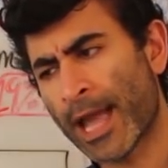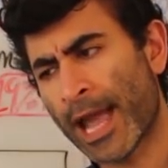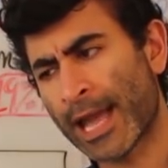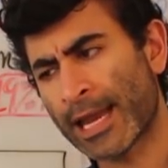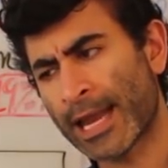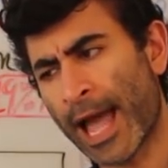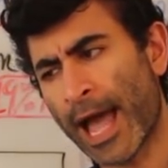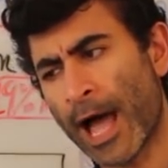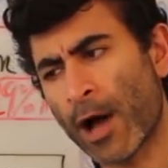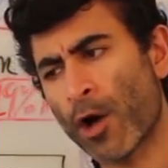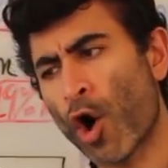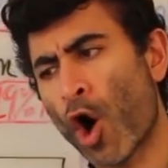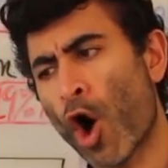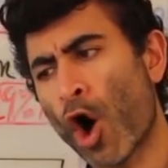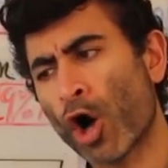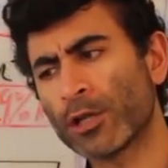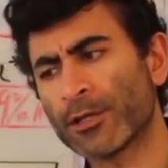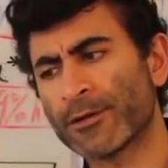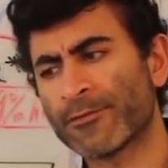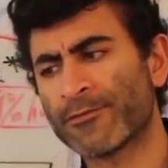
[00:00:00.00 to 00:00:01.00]
and how
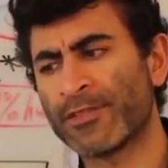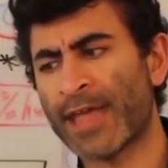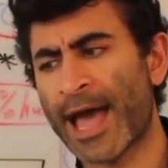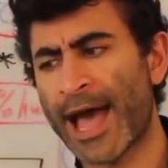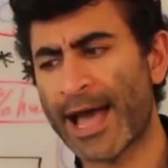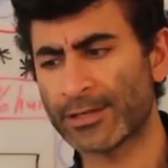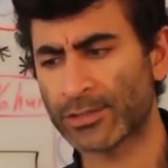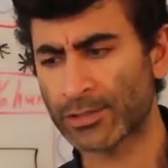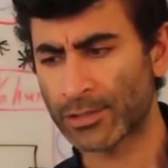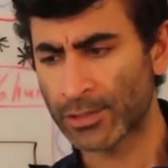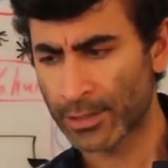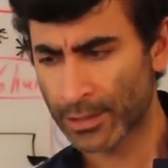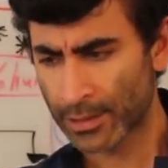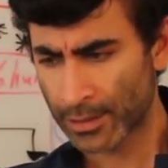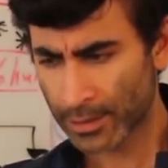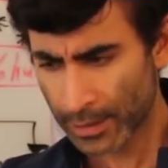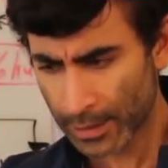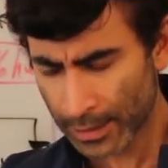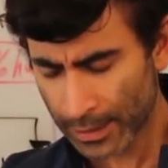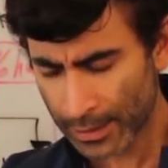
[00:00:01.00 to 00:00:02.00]
all of
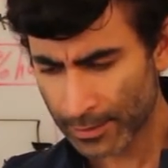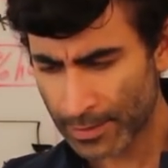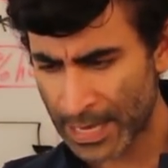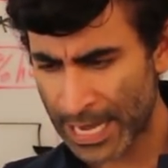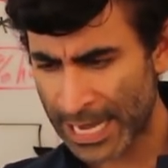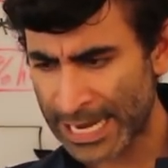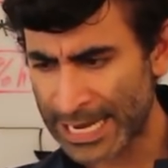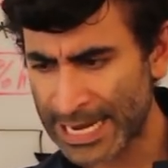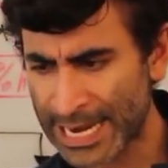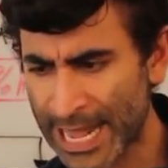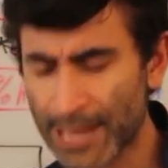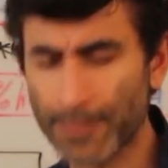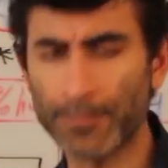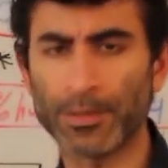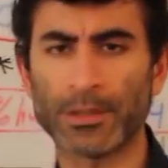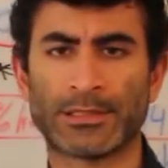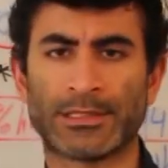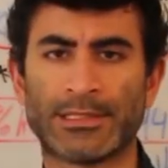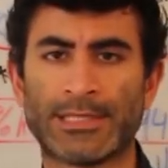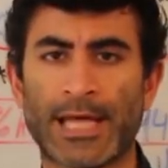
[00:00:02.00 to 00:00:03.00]
that
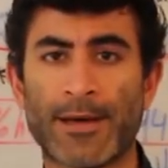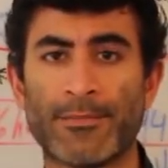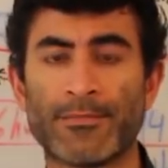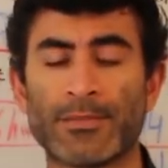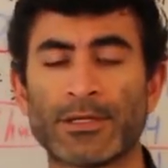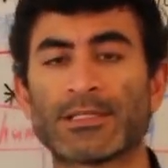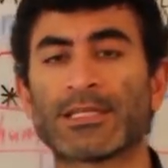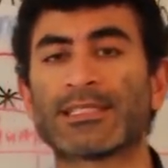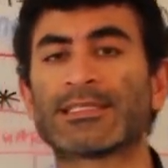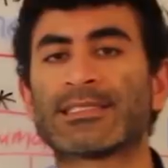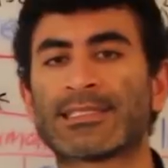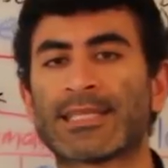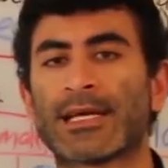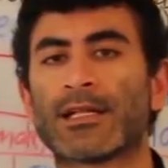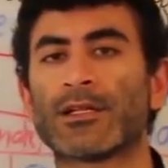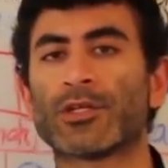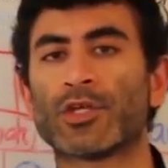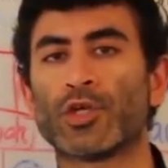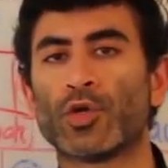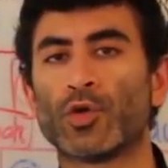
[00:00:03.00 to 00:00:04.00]
enables them to
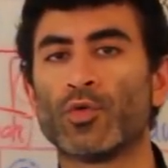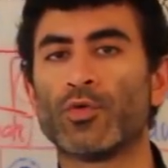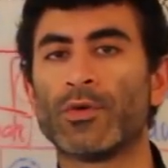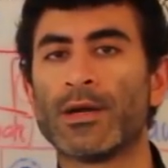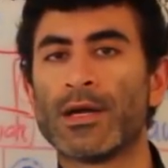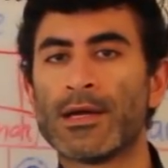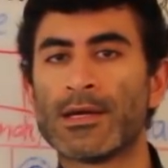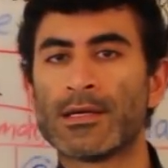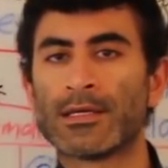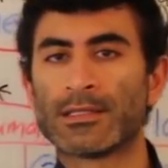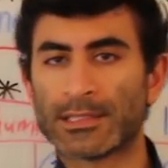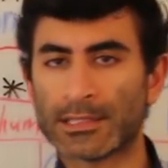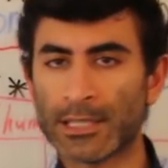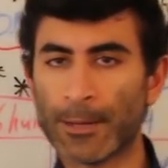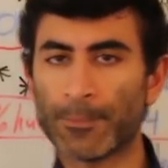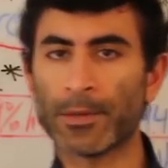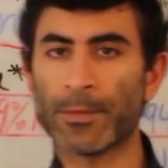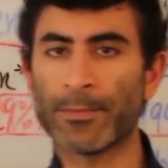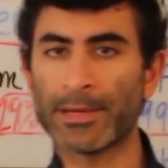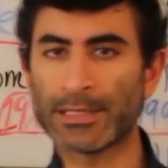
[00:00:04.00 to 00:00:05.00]
sell you
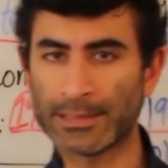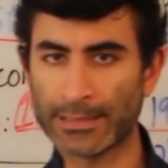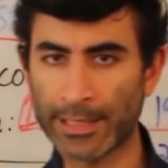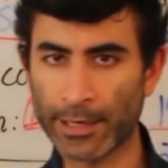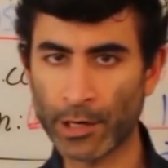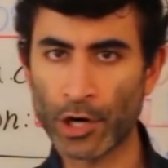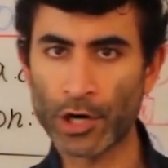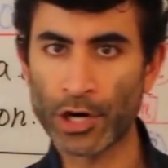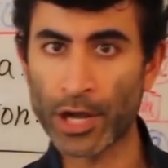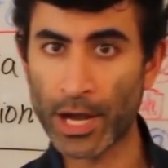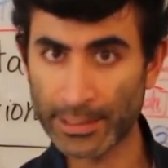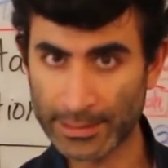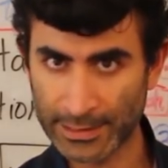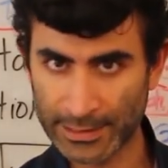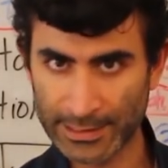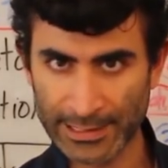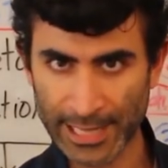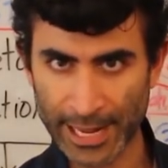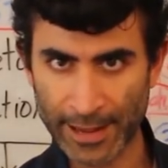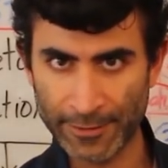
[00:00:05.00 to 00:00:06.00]
supplements that are not
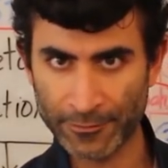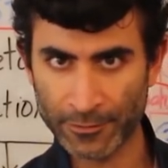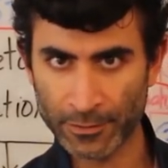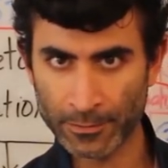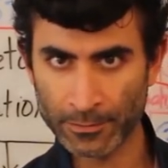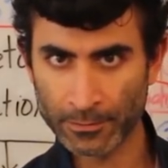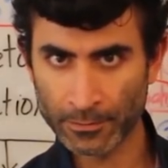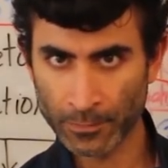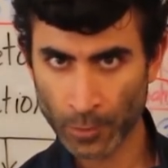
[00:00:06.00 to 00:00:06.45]
safe.